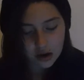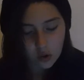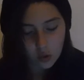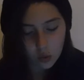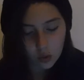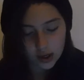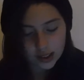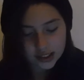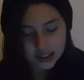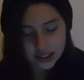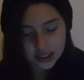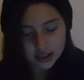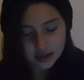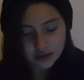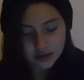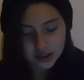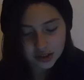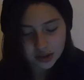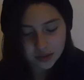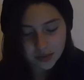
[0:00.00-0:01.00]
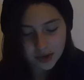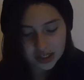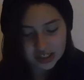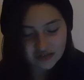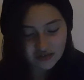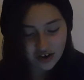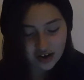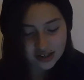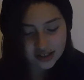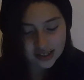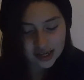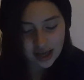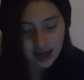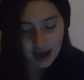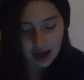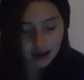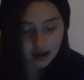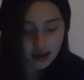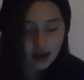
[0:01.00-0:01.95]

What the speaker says: When can you do the best friend tag?